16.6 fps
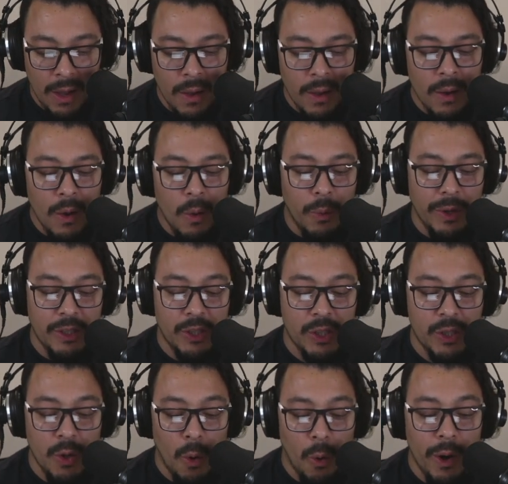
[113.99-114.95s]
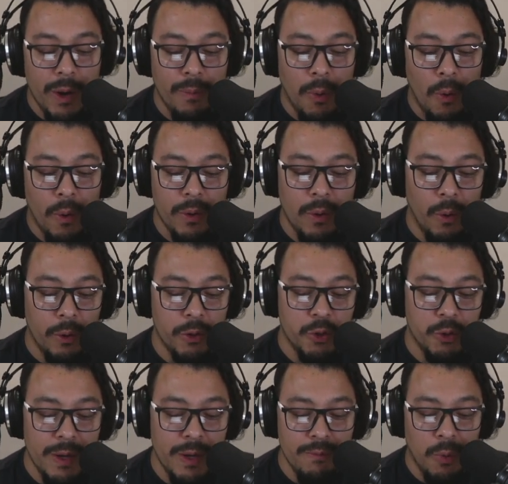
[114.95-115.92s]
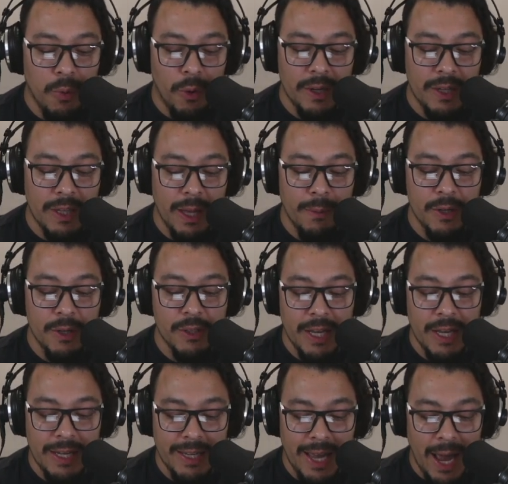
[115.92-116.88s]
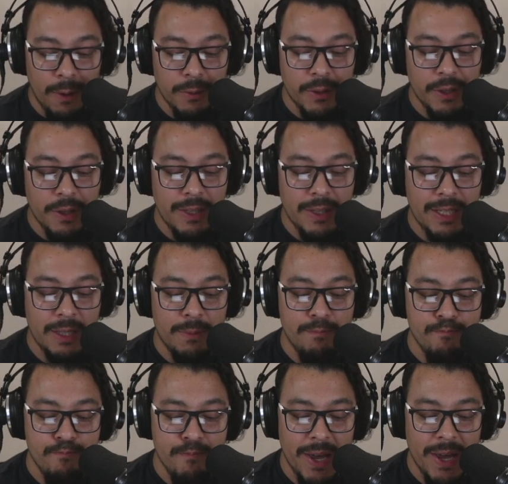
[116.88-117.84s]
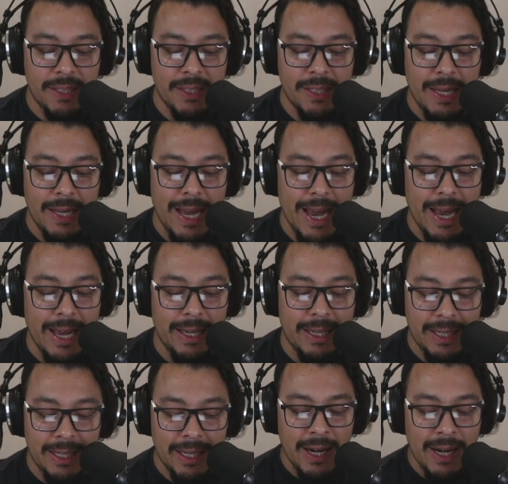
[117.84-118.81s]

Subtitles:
When Storyborn or Dreamborn glimmers encounter this mixed ink,